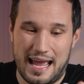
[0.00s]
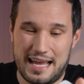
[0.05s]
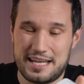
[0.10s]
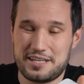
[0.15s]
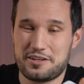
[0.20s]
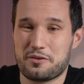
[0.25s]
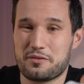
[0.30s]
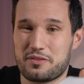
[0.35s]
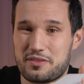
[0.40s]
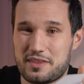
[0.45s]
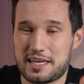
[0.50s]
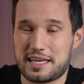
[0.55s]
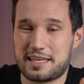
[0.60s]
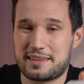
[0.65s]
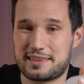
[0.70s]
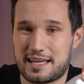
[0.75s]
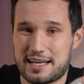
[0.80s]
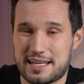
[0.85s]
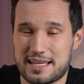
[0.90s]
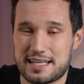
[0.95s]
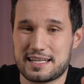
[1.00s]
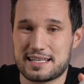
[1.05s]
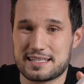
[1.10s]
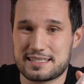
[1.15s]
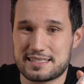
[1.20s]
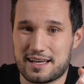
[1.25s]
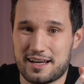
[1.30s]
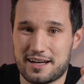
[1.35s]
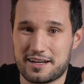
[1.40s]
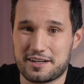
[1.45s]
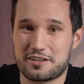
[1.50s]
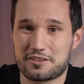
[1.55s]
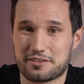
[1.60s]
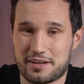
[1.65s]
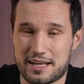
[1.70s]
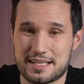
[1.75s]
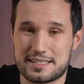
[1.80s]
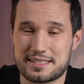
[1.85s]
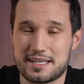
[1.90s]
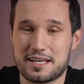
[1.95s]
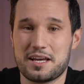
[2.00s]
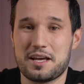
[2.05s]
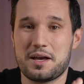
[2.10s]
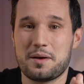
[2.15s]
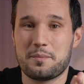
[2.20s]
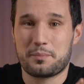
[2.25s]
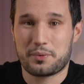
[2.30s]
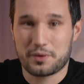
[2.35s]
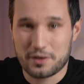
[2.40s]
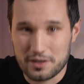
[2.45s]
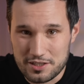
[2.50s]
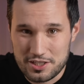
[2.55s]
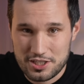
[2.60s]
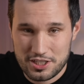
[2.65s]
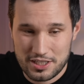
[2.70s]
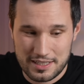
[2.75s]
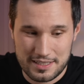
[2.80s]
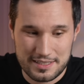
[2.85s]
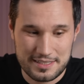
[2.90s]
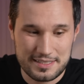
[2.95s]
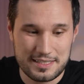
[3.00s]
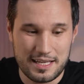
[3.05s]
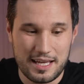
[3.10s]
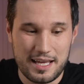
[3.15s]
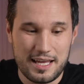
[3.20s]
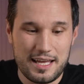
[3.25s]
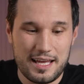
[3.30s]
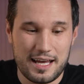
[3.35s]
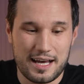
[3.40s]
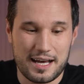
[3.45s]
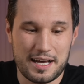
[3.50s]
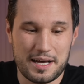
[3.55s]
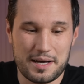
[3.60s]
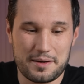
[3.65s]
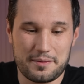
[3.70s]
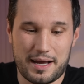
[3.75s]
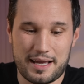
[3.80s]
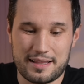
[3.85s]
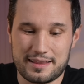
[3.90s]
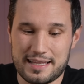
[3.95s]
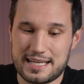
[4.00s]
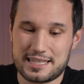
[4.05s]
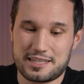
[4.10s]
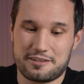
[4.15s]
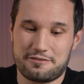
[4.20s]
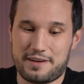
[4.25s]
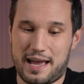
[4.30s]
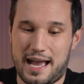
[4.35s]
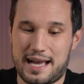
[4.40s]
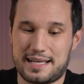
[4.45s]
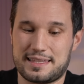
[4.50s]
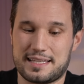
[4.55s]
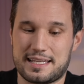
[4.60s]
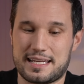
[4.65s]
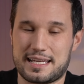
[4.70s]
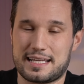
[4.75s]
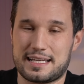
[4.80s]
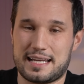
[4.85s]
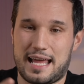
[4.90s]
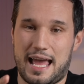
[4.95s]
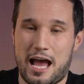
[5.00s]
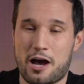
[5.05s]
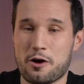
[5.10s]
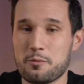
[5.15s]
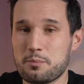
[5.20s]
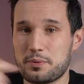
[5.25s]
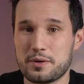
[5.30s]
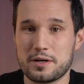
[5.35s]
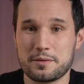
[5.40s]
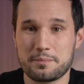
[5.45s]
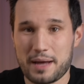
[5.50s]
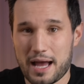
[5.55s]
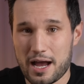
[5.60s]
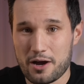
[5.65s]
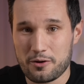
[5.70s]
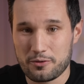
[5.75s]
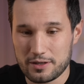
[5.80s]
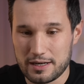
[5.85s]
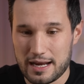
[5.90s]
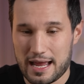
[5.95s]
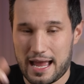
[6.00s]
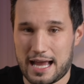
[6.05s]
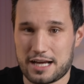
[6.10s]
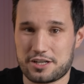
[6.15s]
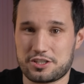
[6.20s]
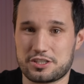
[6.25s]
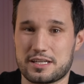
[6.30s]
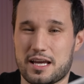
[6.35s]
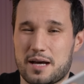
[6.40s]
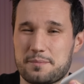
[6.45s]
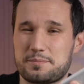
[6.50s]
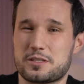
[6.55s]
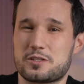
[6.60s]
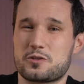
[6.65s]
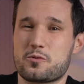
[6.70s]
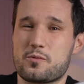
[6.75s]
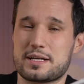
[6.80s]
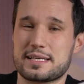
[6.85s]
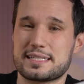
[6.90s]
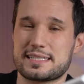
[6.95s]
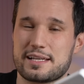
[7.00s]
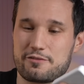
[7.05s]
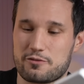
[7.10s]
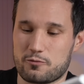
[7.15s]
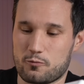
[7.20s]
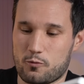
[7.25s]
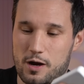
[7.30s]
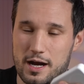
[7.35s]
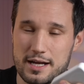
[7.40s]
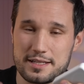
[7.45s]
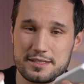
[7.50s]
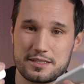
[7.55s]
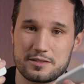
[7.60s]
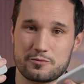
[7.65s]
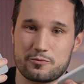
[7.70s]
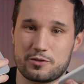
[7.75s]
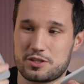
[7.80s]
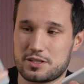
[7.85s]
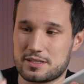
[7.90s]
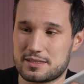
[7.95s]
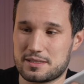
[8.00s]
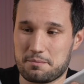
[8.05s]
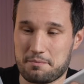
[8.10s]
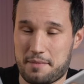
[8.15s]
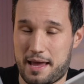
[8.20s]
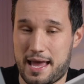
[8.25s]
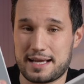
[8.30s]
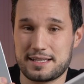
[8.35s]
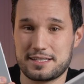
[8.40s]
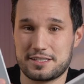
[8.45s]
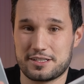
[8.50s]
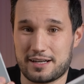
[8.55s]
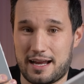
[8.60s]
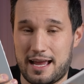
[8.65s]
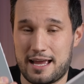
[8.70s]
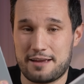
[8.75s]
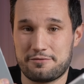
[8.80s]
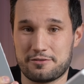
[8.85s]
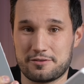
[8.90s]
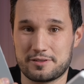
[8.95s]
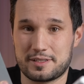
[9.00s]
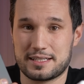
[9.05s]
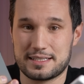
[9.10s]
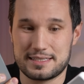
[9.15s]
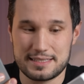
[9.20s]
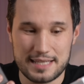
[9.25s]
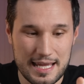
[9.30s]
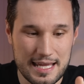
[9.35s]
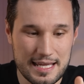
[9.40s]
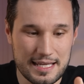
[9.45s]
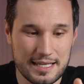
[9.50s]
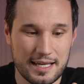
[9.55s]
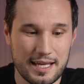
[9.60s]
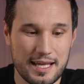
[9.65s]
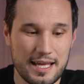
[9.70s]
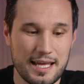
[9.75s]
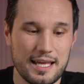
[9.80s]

I don't think that it is a great purchase. I like the fact that it can output power actually up to 27 watts, which is the max your iPhone could take.